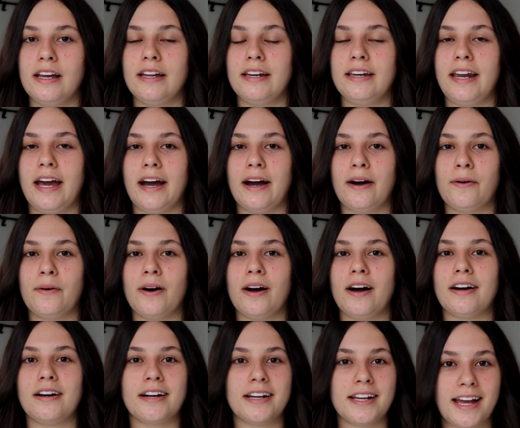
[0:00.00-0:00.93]
Now,
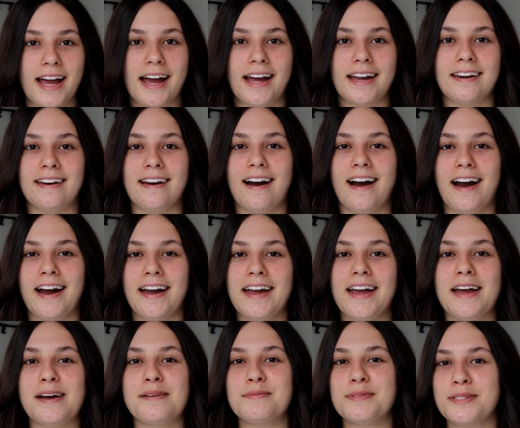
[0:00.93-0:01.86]
again, I
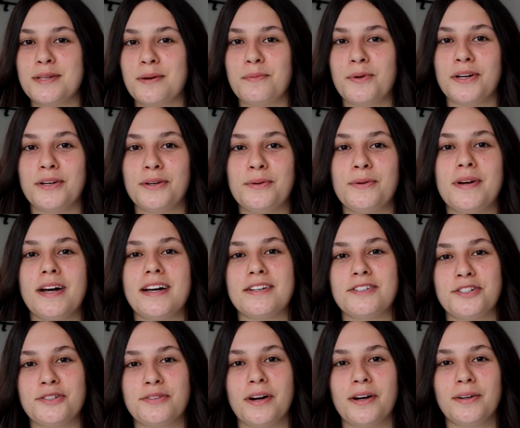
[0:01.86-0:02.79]
am someone who
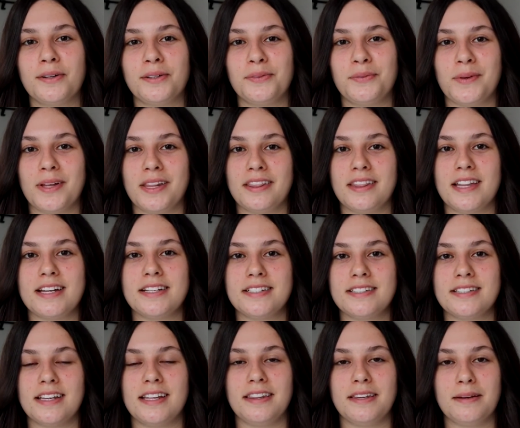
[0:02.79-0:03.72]
has struggled with
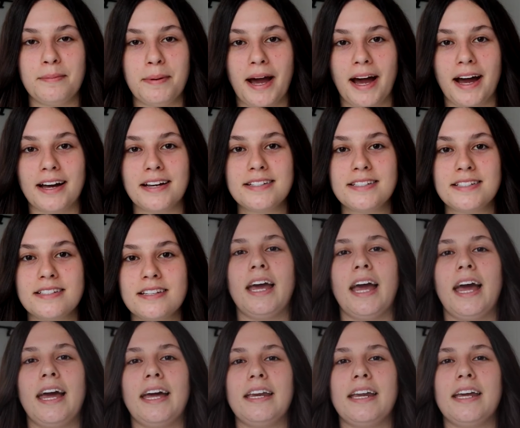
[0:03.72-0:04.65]
this in the past,
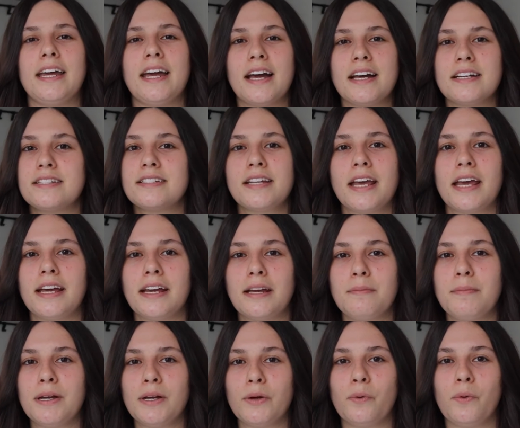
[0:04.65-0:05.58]
and it has
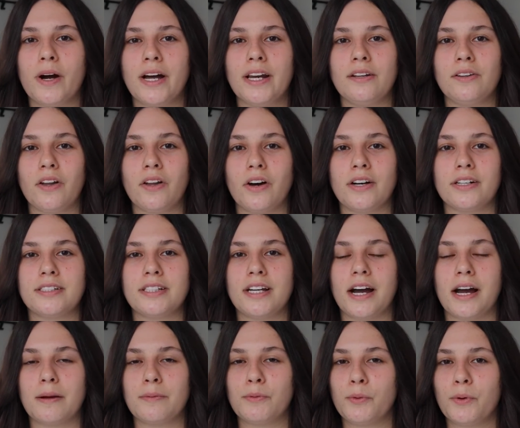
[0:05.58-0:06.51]
taken me quite a long
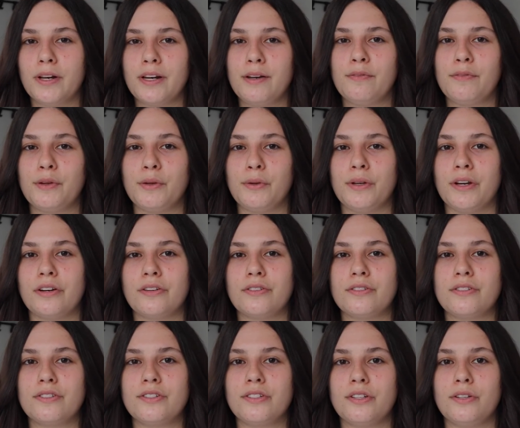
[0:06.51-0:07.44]
time, quite a few
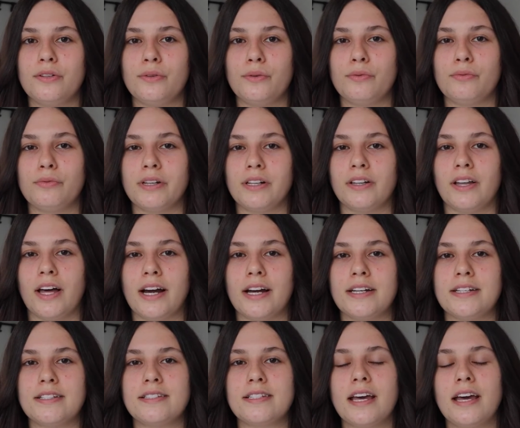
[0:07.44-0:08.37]
years, to
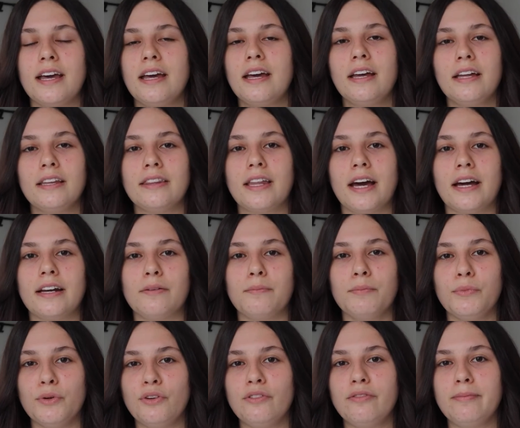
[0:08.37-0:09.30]
realize that
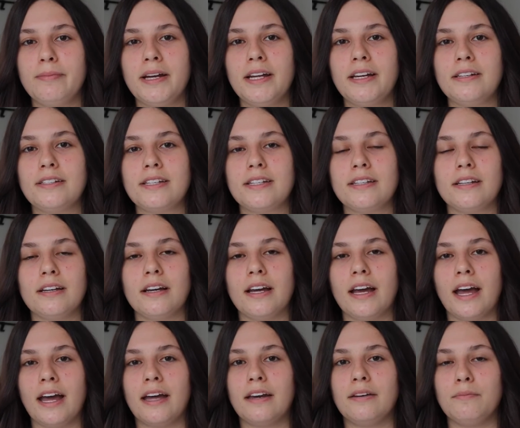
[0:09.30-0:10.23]
movement
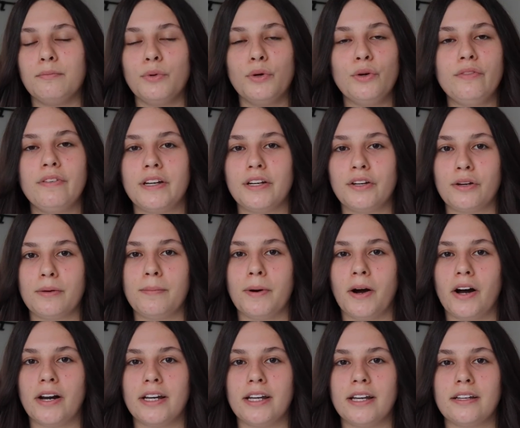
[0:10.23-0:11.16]
and moving your
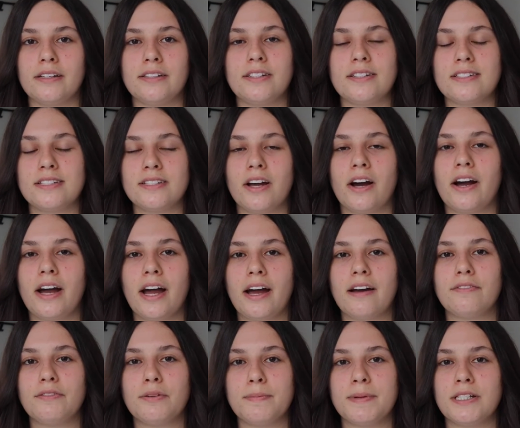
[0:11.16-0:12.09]
body does not
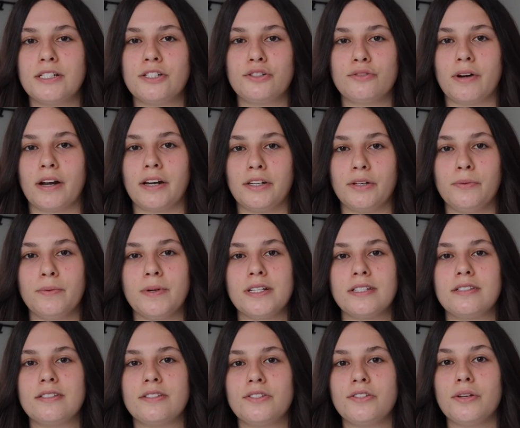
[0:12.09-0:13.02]
have to be
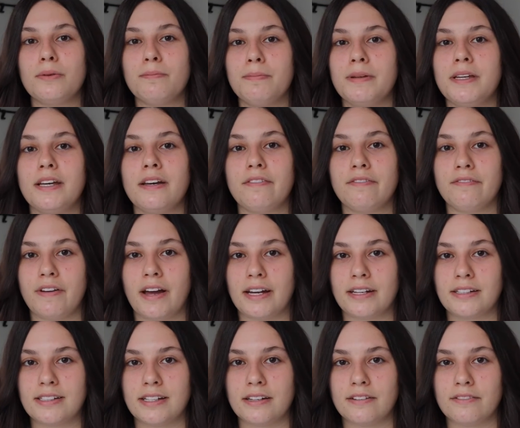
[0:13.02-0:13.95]
strenuous to be
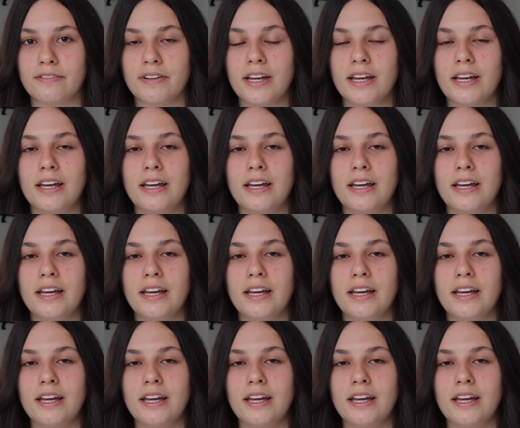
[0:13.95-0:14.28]
effective.